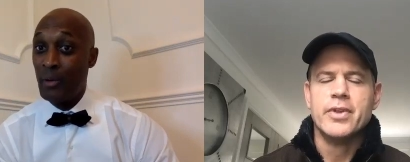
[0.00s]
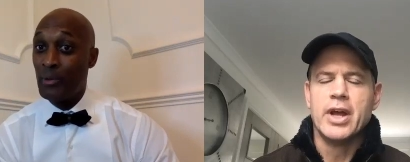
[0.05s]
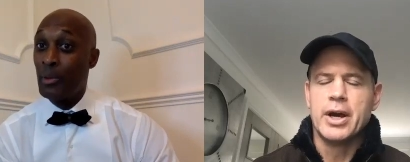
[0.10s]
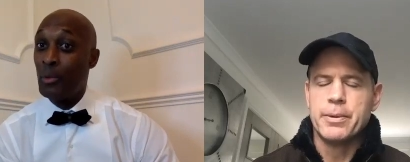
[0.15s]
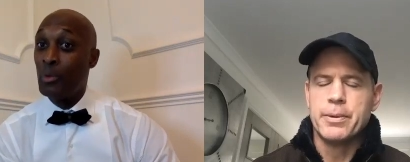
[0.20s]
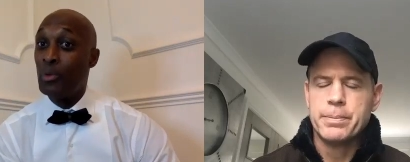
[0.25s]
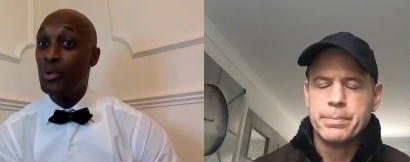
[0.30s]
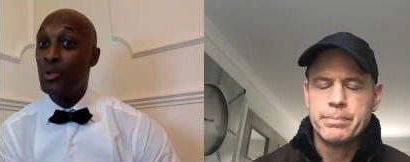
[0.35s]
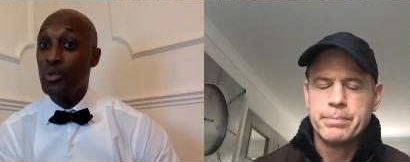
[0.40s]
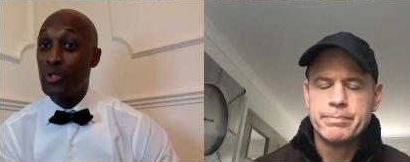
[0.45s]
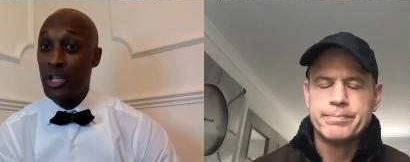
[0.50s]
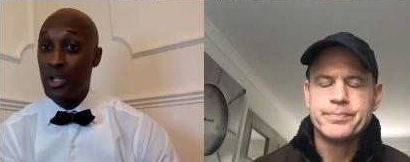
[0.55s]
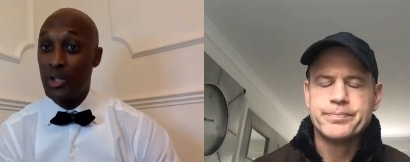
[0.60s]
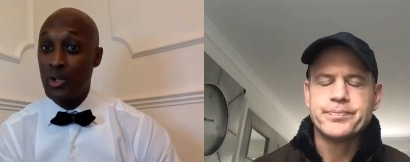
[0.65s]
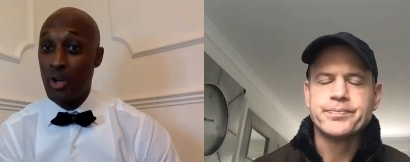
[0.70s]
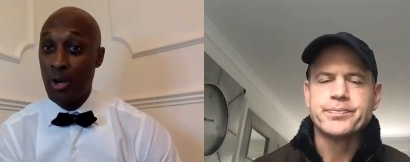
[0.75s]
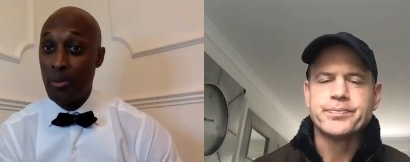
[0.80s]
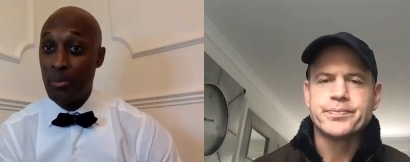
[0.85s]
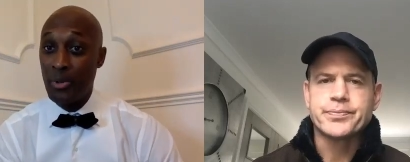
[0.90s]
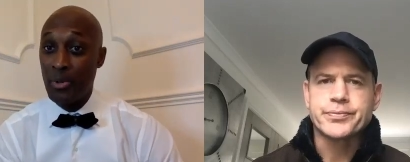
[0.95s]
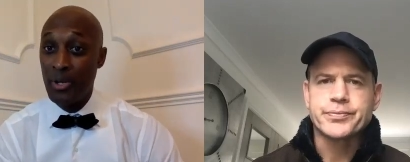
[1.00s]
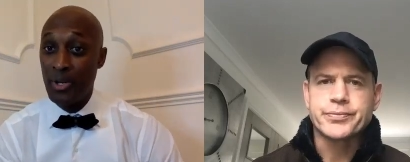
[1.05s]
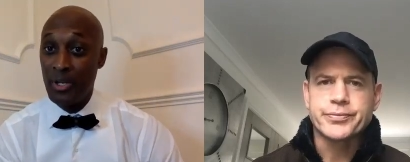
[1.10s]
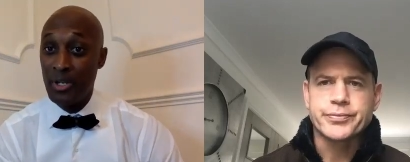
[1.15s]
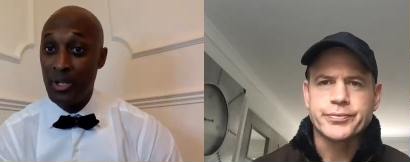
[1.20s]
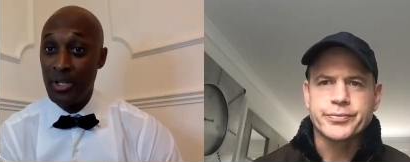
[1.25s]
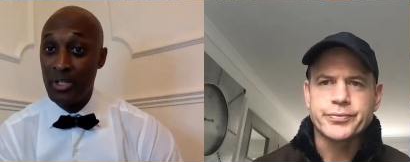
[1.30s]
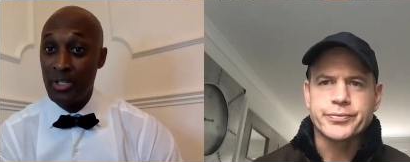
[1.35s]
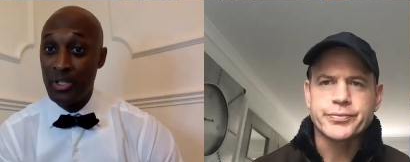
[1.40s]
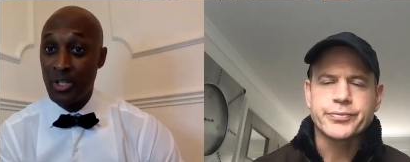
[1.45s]
Speaker 1: now yeah. they will lose their job.
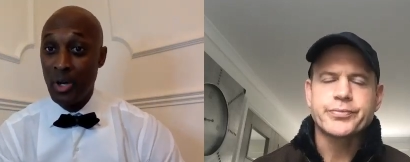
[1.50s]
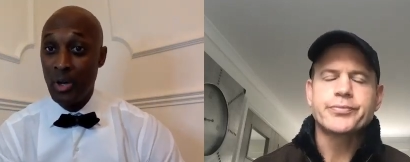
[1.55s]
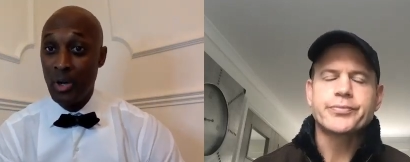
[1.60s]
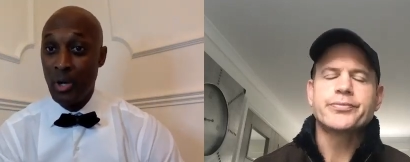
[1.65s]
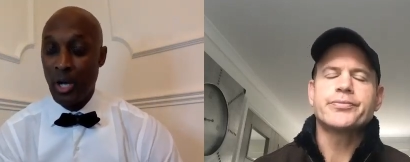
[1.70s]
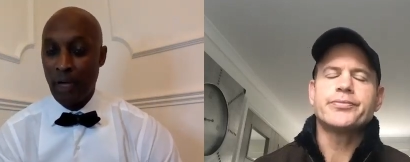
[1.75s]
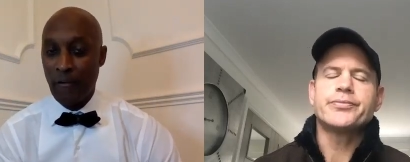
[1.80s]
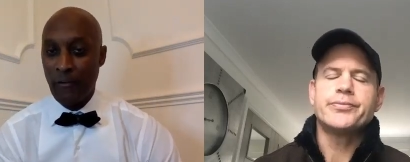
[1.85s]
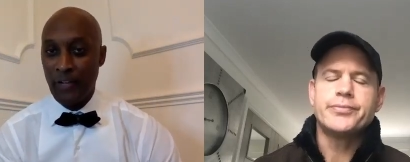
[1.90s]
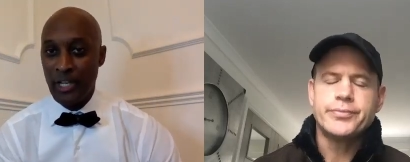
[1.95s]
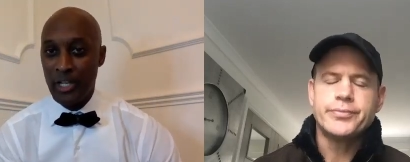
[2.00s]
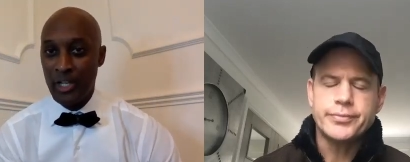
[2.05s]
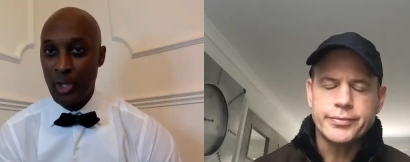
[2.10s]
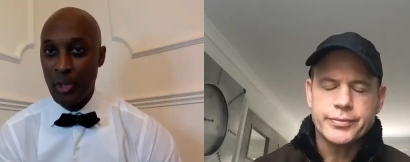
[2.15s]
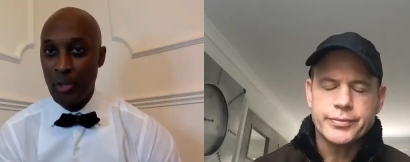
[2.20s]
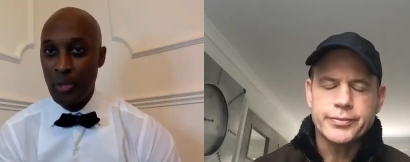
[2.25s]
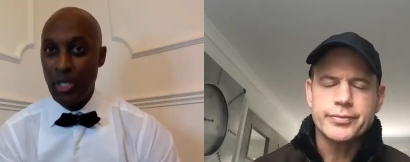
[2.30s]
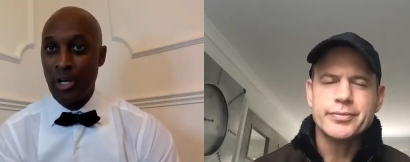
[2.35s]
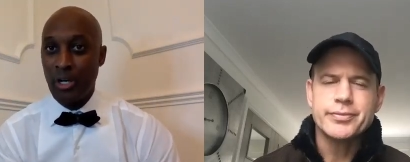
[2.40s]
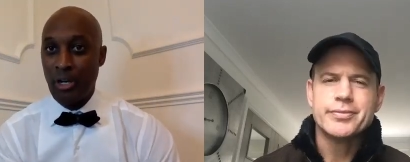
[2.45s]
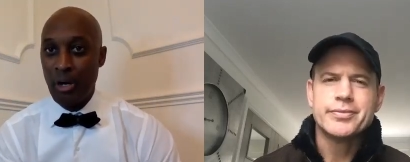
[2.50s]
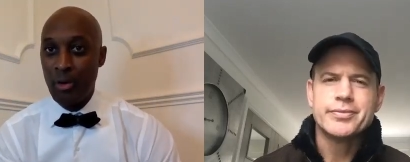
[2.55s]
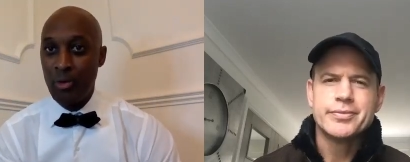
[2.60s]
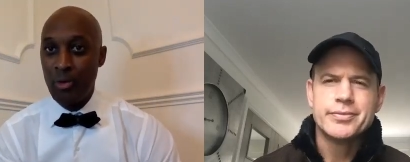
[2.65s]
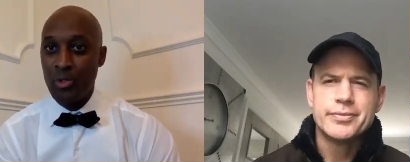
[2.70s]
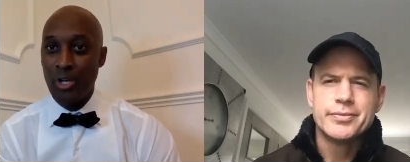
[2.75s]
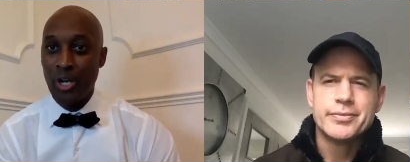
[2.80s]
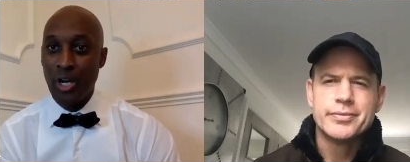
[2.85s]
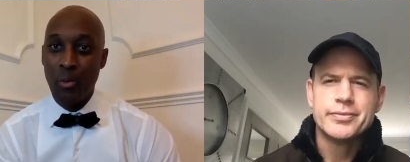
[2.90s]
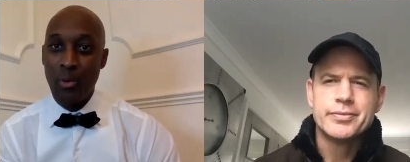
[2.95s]
So I think it's going to be a
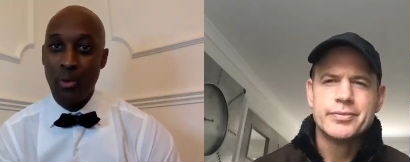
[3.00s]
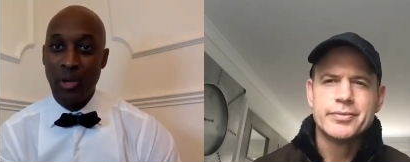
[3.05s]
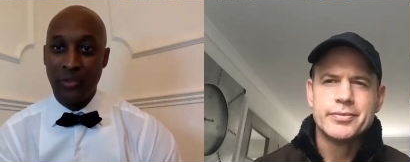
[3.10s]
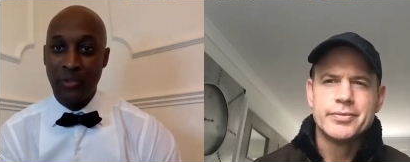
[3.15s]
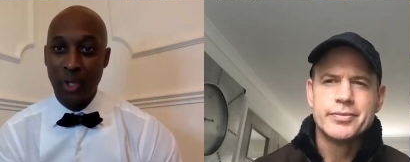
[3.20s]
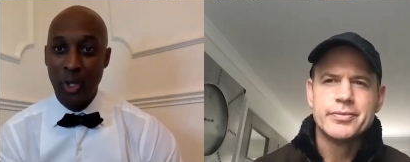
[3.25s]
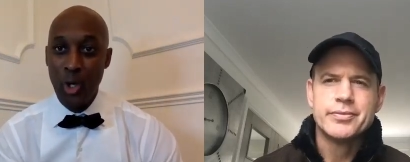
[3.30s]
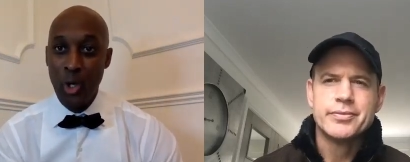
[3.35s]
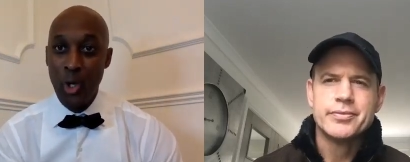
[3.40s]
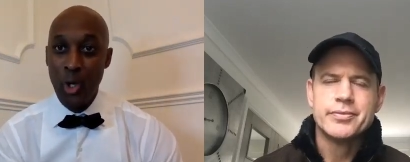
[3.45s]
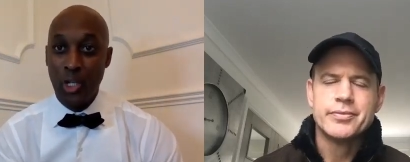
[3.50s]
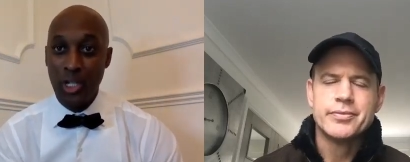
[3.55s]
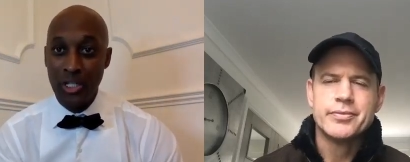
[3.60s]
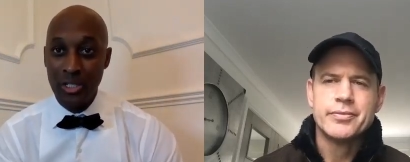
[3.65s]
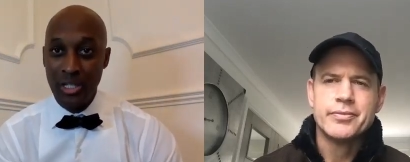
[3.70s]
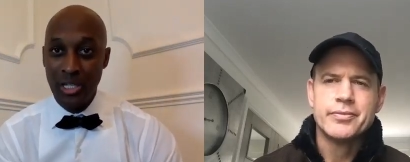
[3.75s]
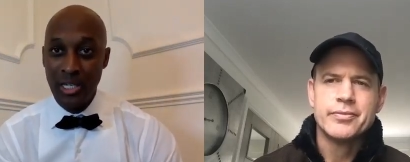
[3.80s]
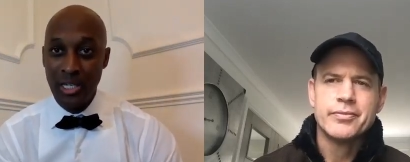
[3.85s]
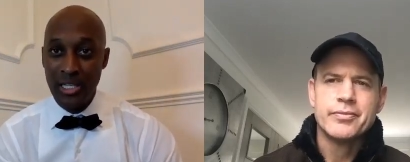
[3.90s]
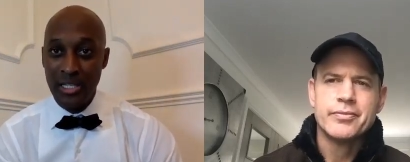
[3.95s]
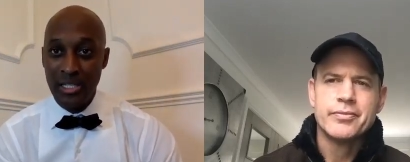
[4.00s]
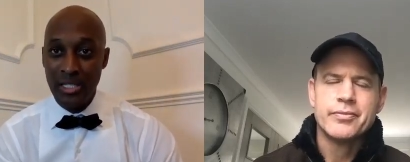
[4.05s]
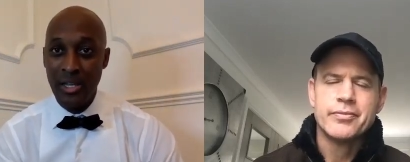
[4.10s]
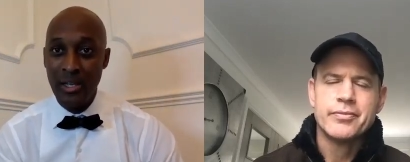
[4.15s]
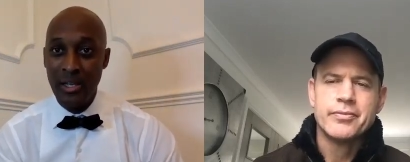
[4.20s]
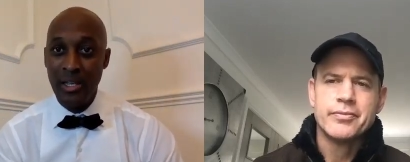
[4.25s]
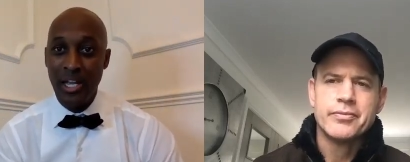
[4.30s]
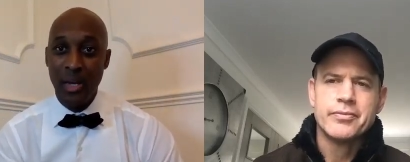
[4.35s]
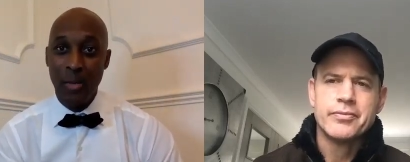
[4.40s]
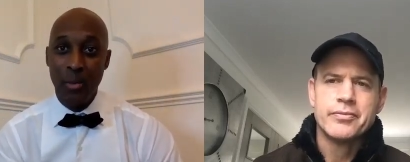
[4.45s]
culture, and we have to look into
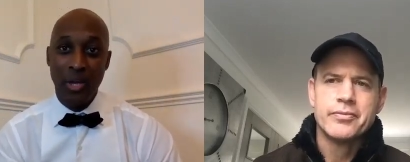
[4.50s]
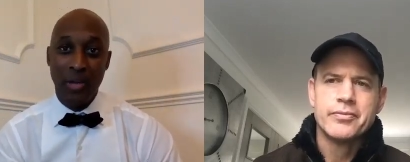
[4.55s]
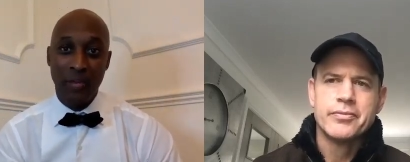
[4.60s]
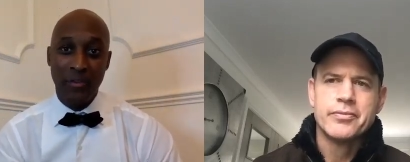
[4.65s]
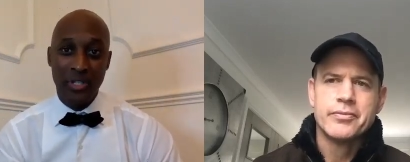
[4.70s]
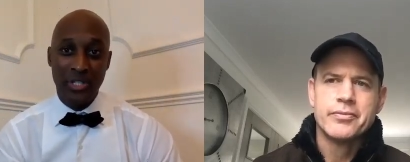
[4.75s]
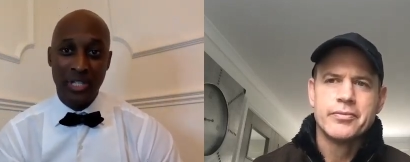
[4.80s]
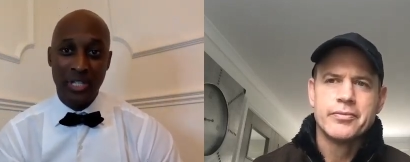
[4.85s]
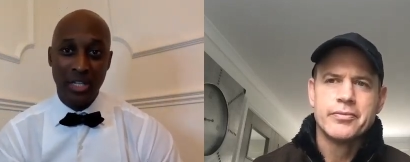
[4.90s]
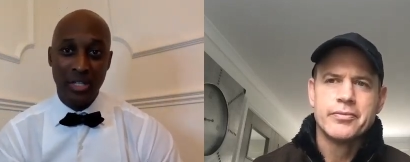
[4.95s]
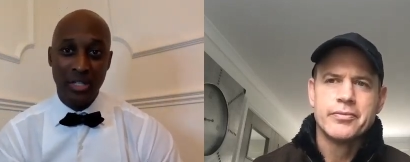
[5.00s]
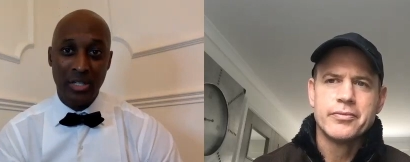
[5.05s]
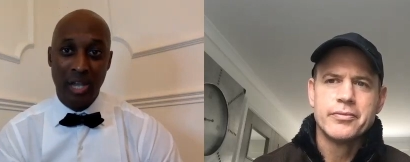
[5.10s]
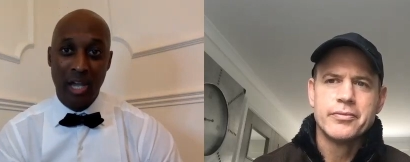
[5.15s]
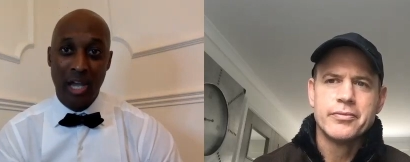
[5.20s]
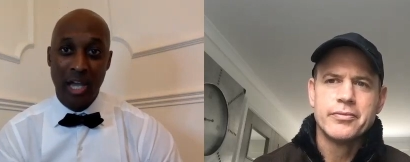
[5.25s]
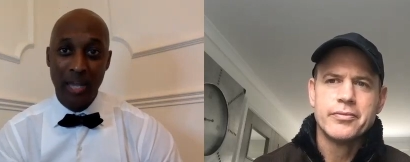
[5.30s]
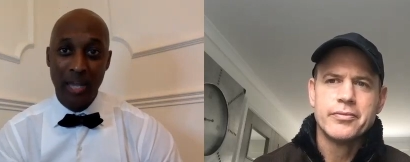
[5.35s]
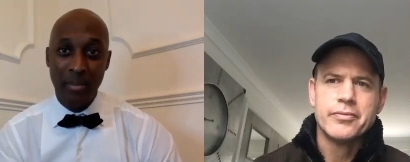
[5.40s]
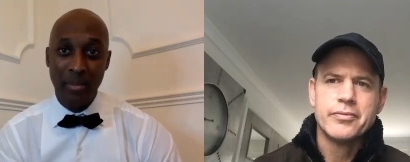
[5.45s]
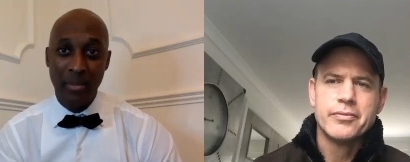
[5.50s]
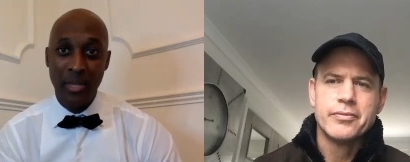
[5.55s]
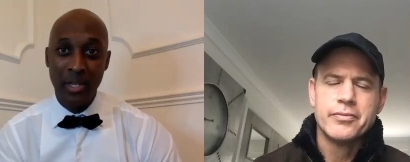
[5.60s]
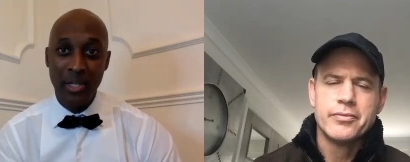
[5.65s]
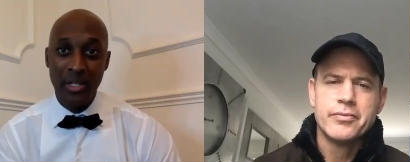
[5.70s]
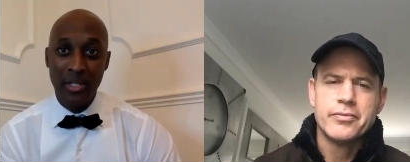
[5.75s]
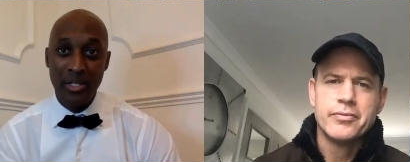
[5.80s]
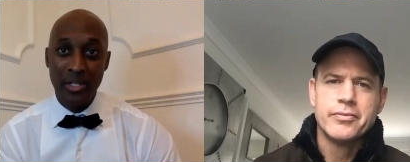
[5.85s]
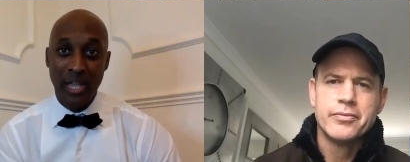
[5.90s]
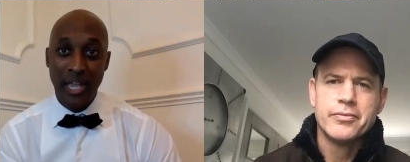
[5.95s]
this, and we have to take time
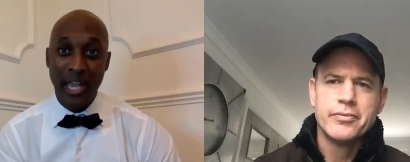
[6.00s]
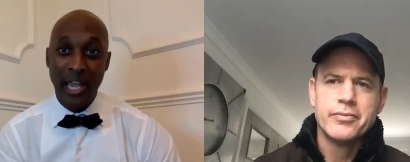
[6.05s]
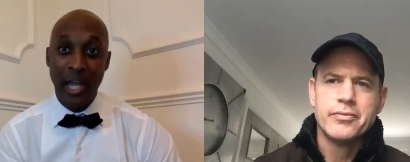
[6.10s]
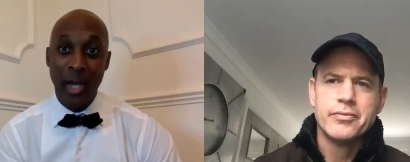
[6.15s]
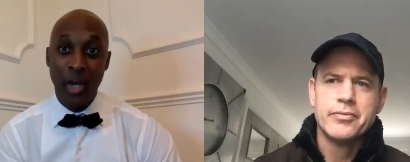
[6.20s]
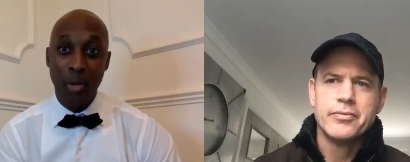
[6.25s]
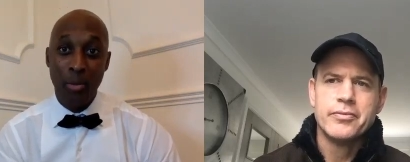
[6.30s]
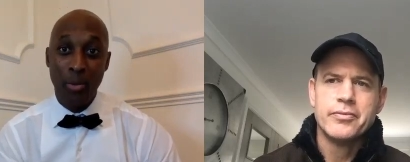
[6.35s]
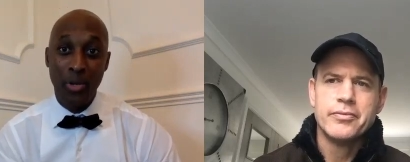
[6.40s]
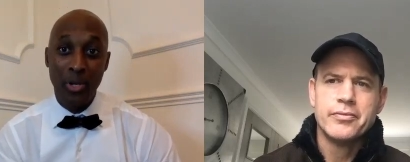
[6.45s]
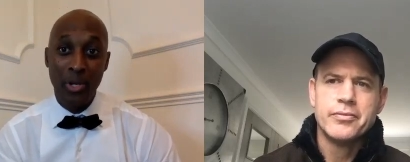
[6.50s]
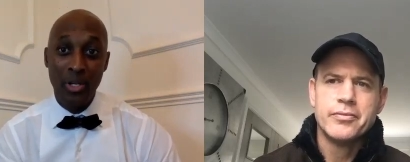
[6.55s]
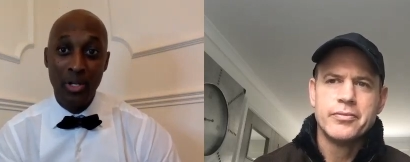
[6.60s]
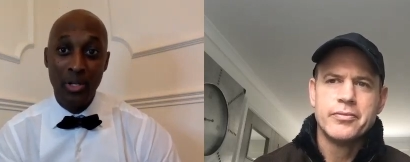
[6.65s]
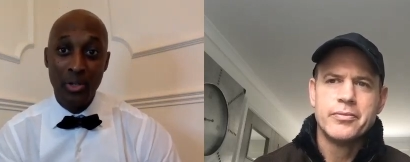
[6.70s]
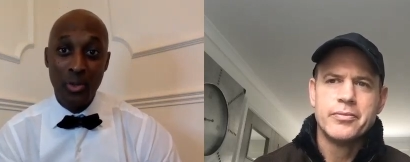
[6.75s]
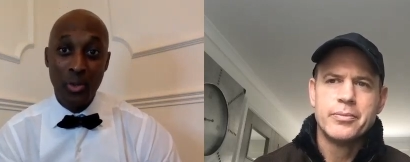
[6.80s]
to help